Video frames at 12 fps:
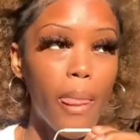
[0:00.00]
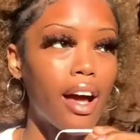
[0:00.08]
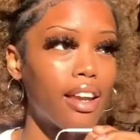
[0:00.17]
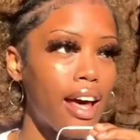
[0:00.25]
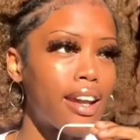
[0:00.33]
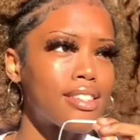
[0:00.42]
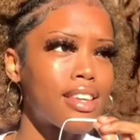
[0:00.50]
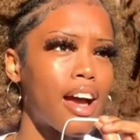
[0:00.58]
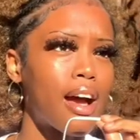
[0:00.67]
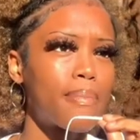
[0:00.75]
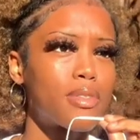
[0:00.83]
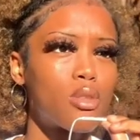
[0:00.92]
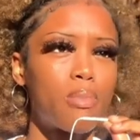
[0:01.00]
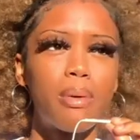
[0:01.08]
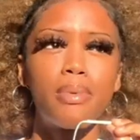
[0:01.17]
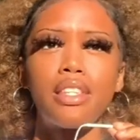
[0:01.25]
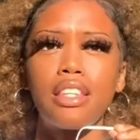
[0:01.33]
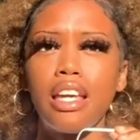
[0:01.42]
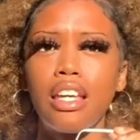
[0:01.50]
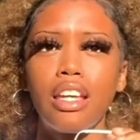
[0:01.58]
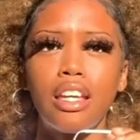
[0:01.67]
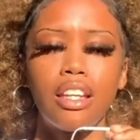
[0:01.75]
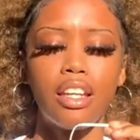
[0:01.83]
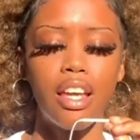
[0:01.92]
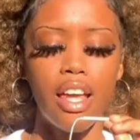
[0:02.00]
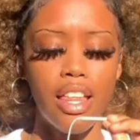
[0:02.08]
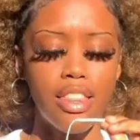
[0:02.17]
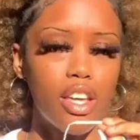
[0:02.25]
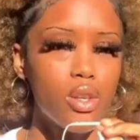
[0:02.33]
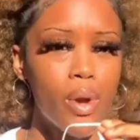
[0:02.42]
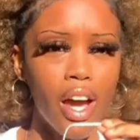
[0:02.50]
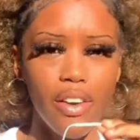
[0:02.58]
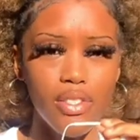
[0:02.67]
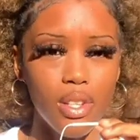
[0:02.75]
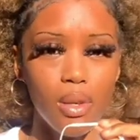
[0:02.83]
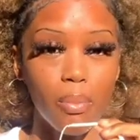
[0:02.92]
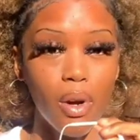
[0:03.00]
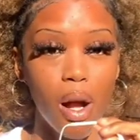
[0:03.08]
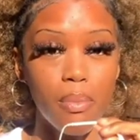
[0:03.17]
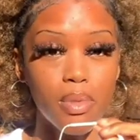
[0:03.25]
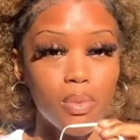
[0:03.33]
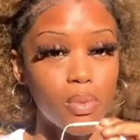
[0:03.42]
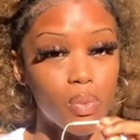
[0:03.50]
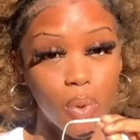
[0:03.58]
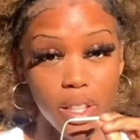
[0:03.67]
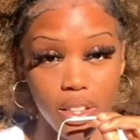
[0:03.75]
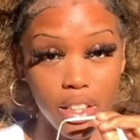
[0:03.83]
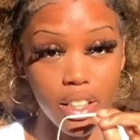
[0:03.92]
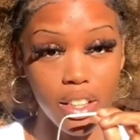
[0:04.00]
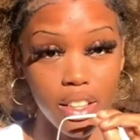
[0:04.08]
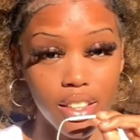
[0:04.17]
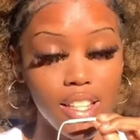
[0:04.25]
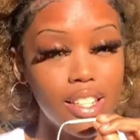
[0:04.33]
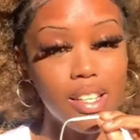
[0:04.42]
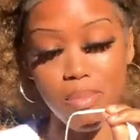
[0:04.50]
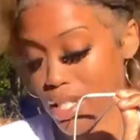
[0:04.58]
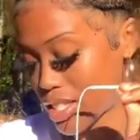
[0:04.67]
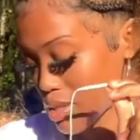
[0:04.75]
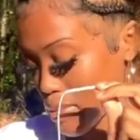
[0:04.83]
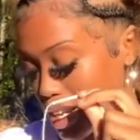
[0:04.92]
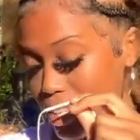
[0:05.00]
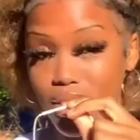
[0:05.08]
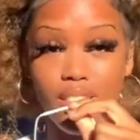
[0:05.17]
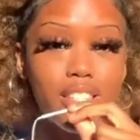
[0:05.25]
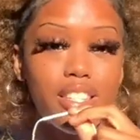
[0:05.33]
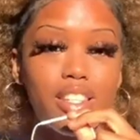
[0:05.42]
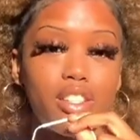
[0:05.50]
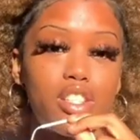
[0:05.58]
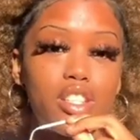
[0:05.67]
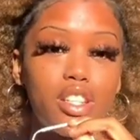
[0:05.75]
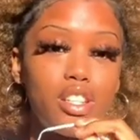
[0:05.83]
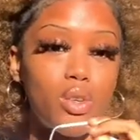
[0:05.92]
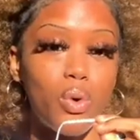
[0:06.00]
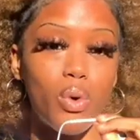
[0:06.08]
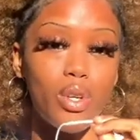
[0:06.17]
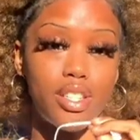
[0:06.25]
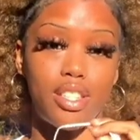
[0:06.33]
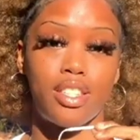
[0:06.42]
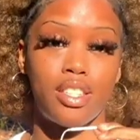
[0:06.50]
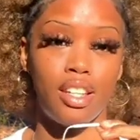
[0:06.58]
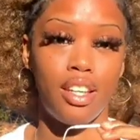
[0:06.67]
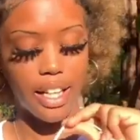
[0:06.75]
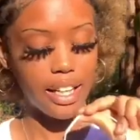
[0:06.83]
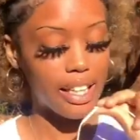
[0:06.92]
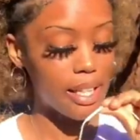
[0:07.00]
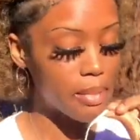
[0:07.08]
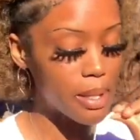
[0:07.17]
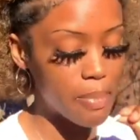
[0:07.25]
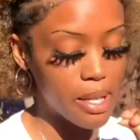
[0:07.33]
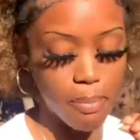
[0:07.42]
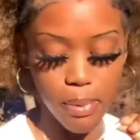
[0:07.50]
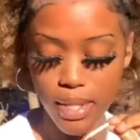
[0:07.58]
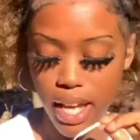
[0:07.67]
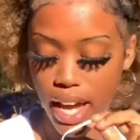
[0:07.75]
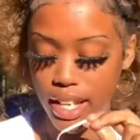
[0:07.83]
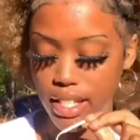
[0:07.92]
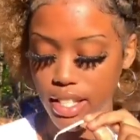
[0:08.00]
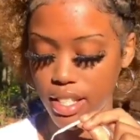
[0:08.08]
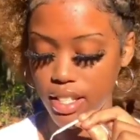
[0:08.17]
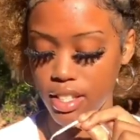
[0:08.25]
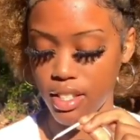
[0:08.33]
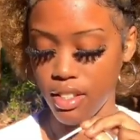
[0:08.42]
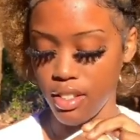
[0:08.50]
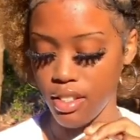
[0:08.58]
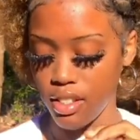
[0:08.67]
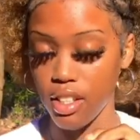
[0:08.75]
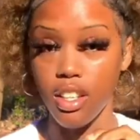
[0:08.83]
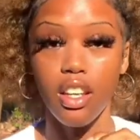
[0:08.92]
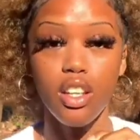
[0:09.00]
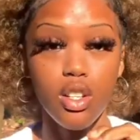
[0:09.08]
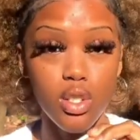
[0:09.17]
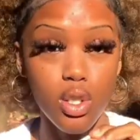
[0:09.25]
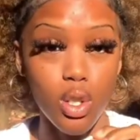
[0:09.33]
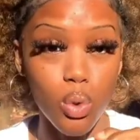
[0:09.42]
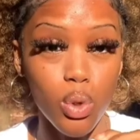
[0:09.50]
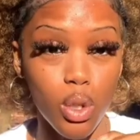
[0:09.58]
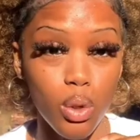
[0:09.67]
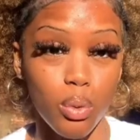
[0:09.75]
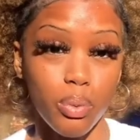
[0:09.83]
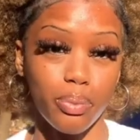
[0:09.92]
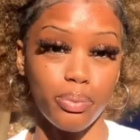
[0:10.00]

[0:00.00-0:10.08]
A lot of times you may be thinking that you have certain problems when really that could be somebody else's energy and yours. Limit people's access to you.